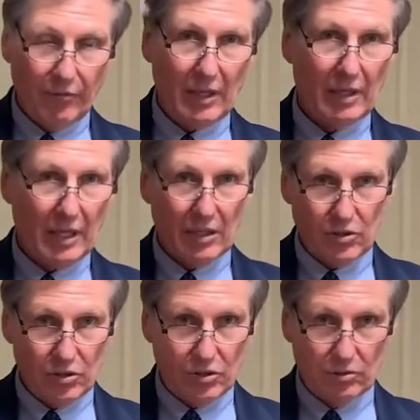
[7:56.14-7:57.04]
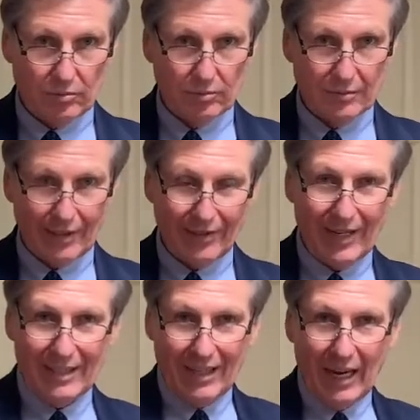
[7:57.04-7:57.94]
Fun thing to do. All
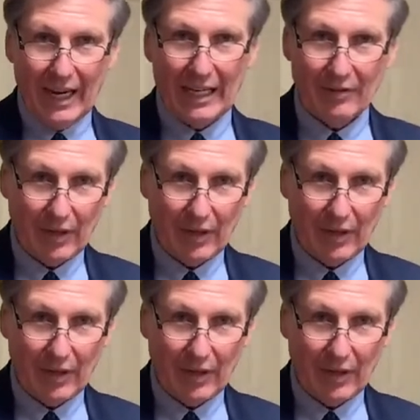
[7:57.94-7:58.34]
right, highly